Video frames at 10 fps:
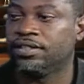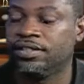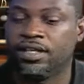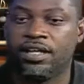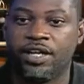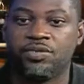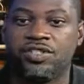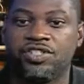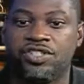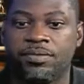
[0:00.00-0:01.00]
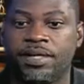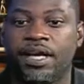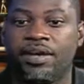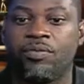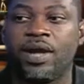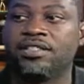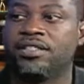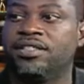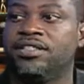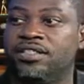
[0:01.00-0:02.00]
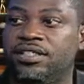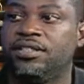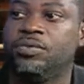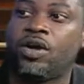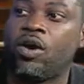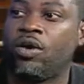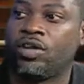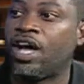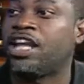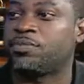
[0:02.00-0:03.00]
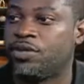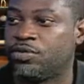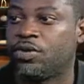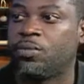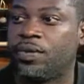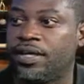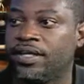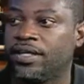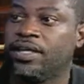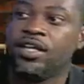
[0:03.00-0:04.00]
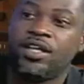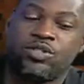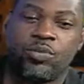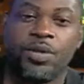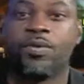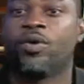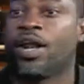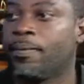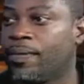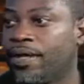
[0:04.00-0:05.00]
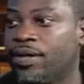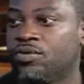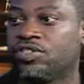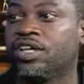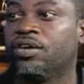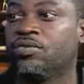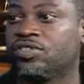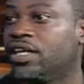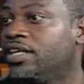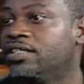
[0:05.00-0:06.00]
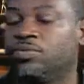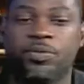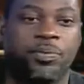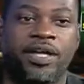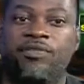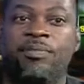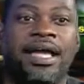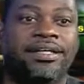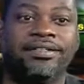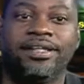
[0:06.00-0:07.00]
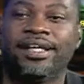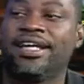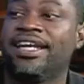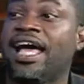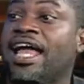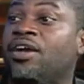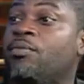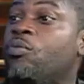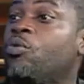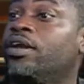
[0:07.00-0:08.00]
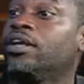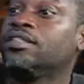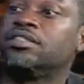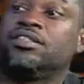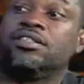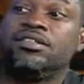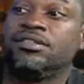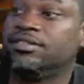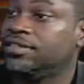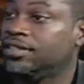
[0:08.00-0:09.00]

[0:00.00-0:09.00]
Uh, there was a gym down in Washington D.C. where all the college players would go play. Mm-hmm. So we would go out and play on Sun on Sundays. We would play from like nine in the morning until